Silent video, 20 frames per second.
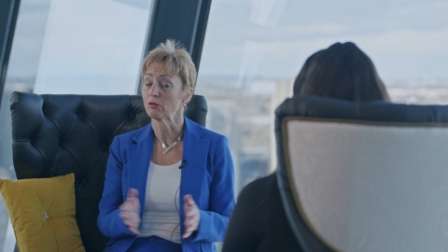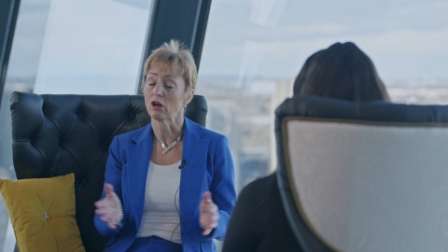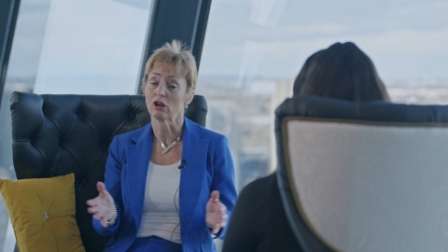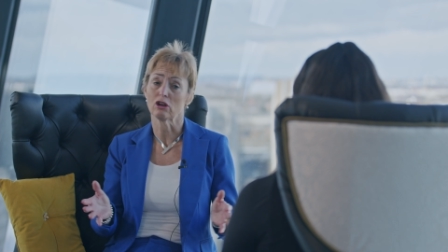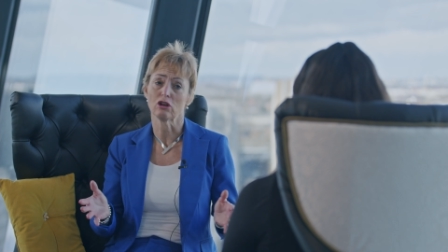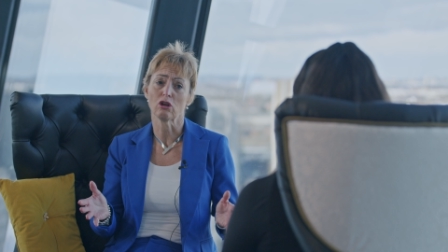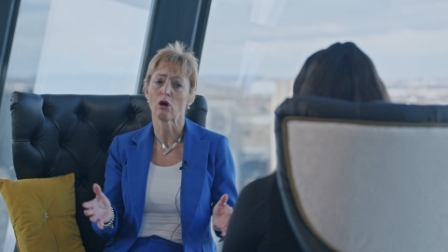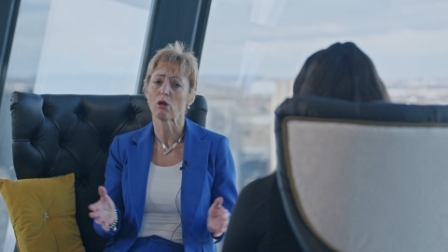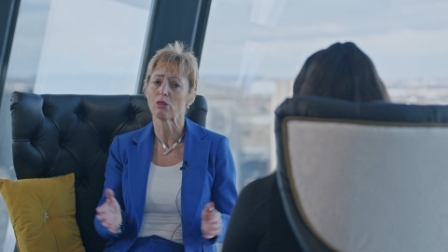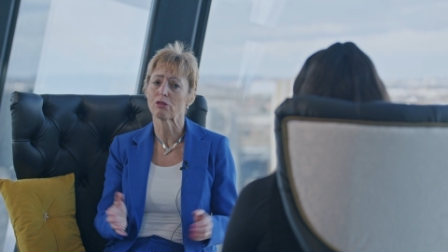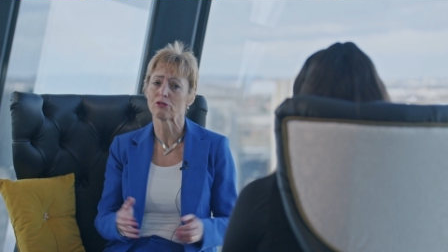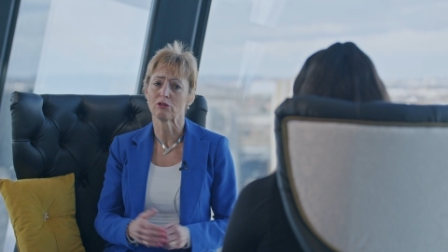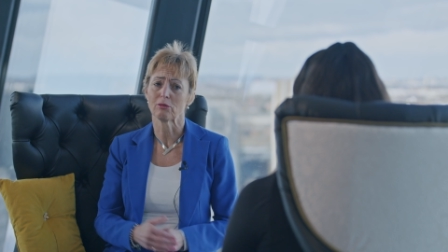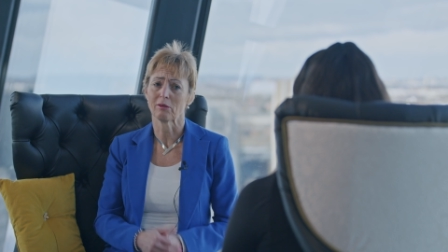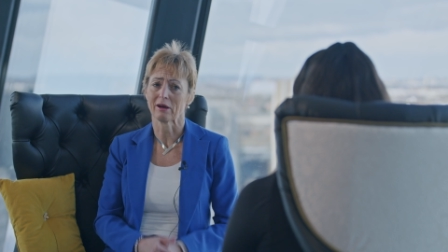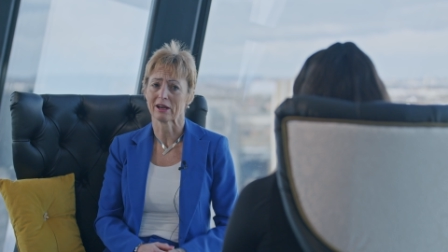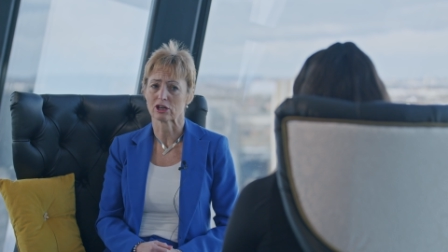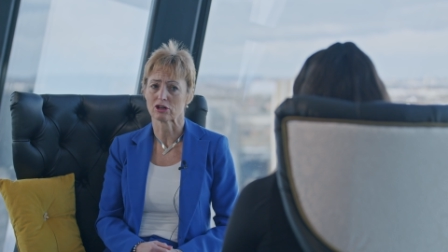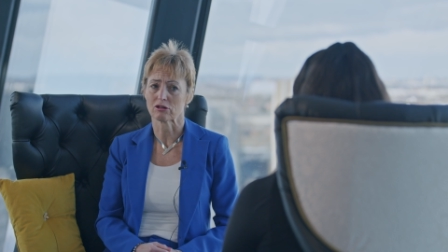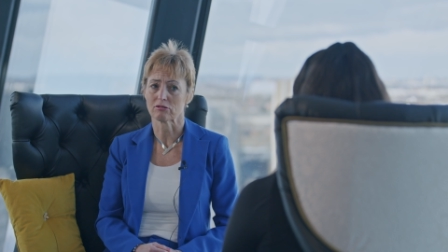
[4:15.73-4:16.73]
a lot through
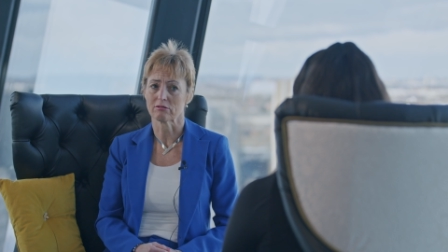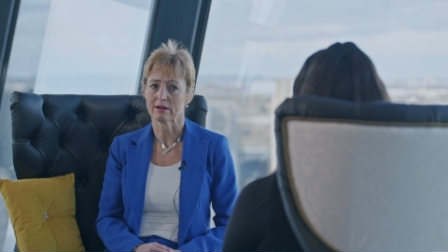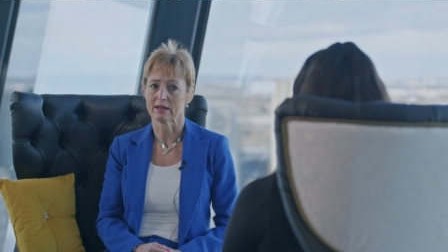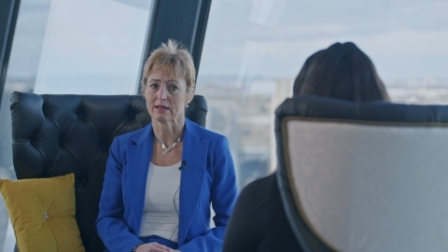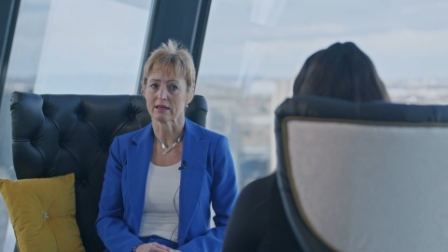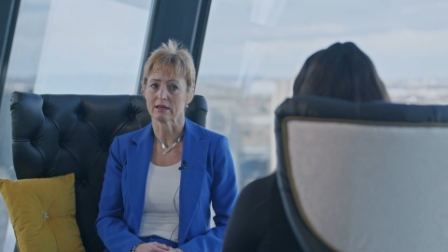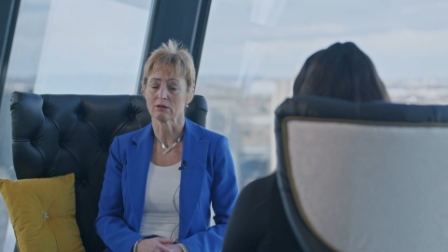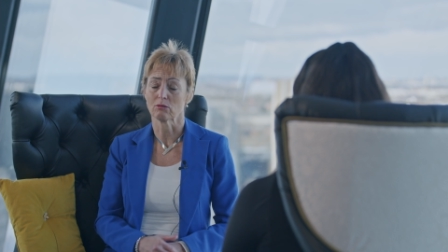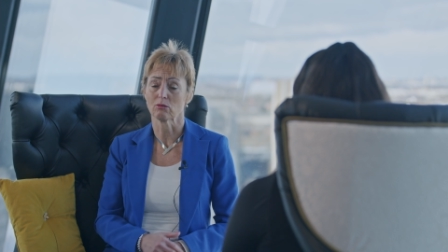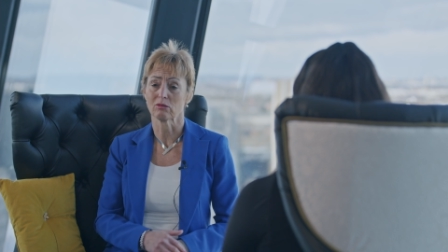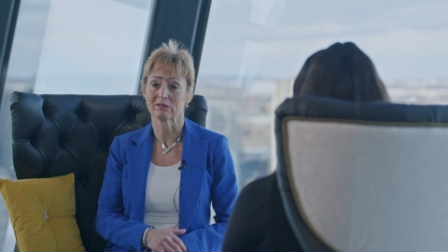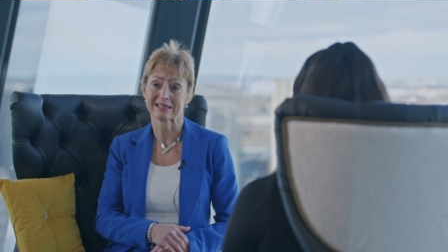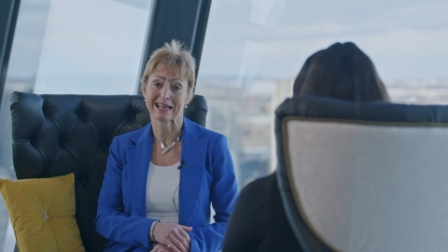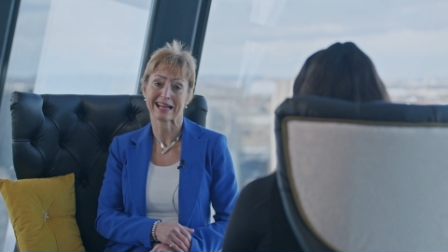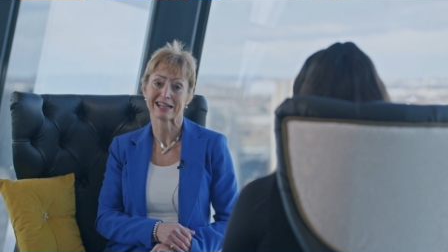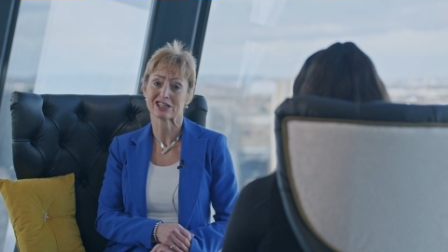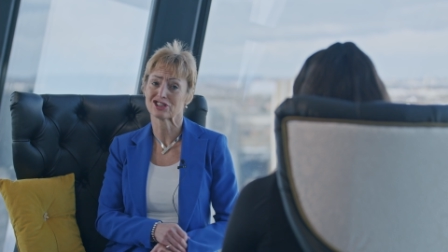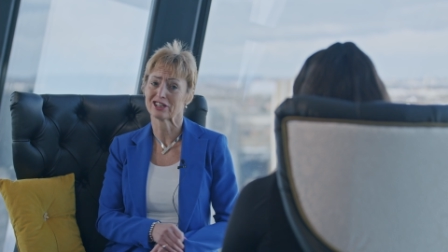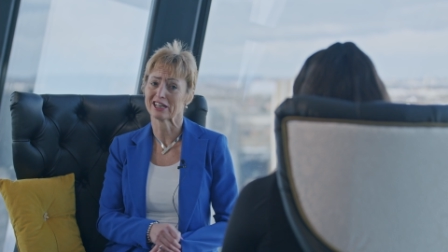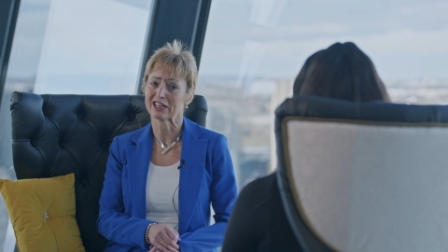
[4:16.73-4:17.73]
my career was
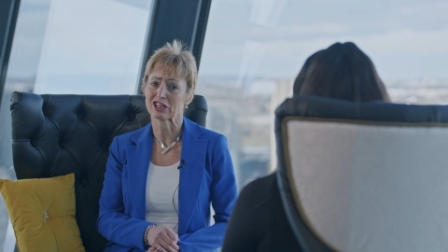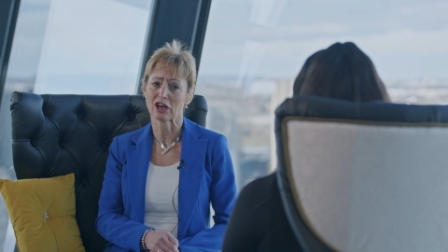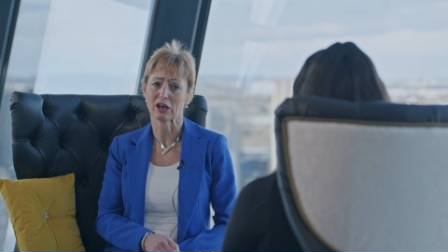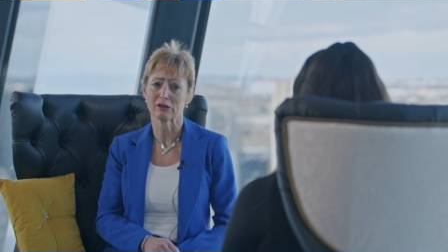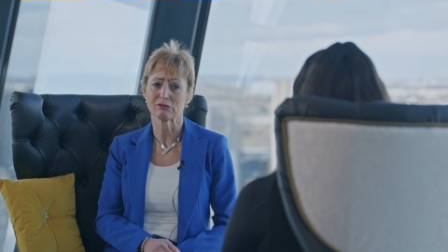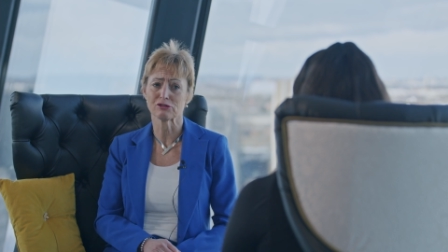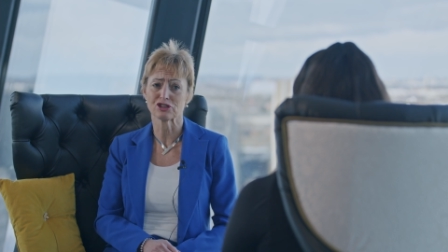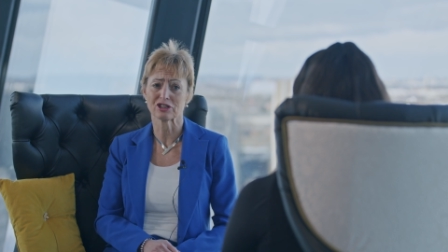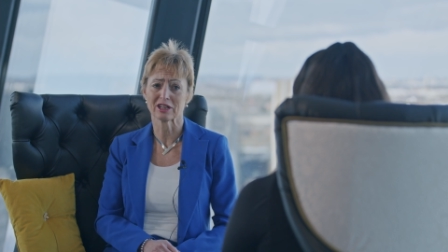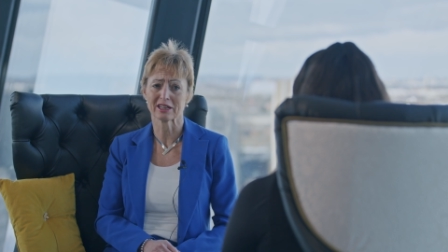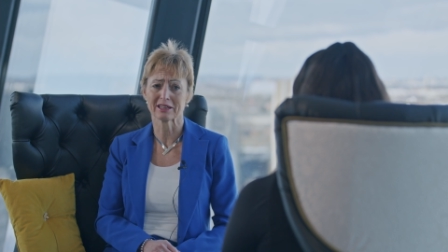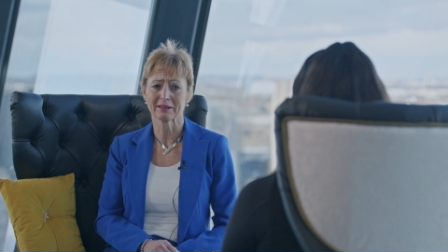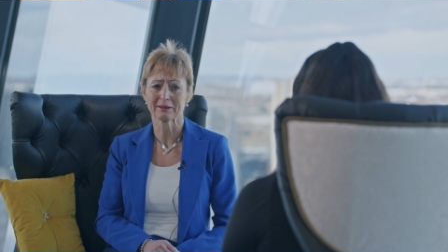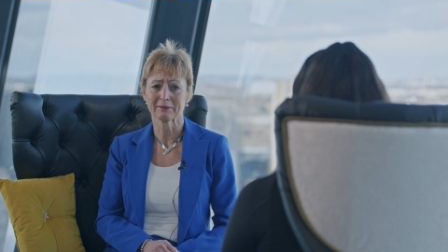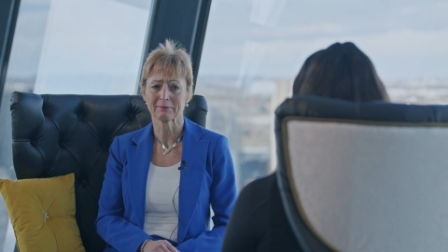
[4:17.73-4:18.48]
actually coaching.